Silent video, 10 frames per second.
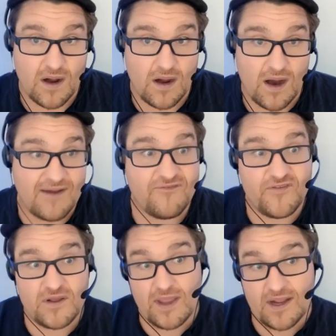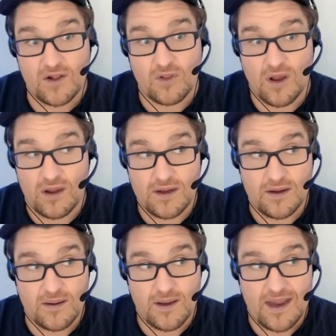I feel like a lot
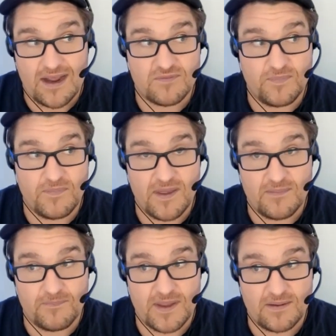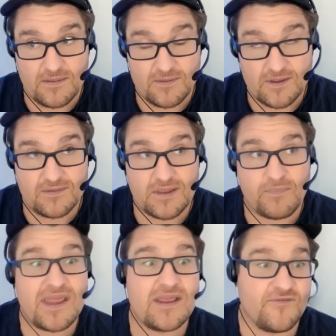has been, the
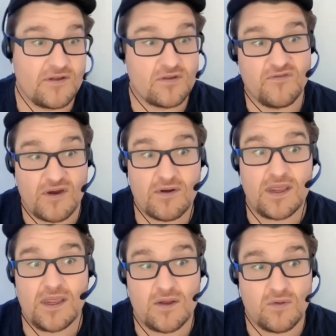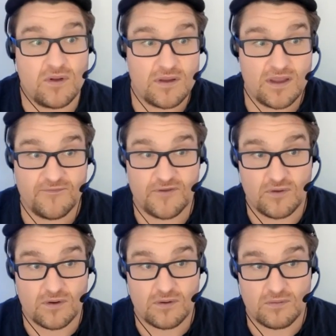playing field's very equal if
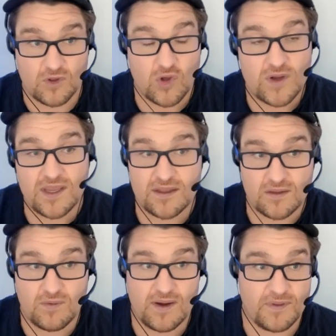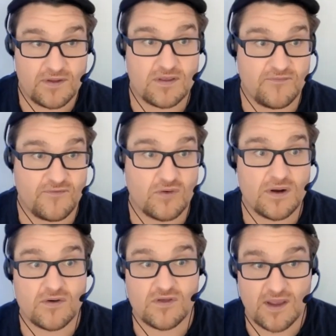you're looking at the right places, if you're
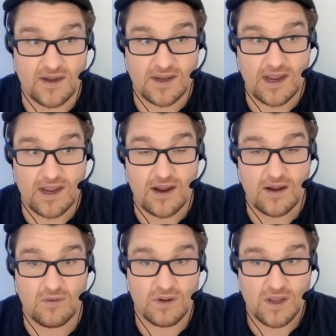understanding how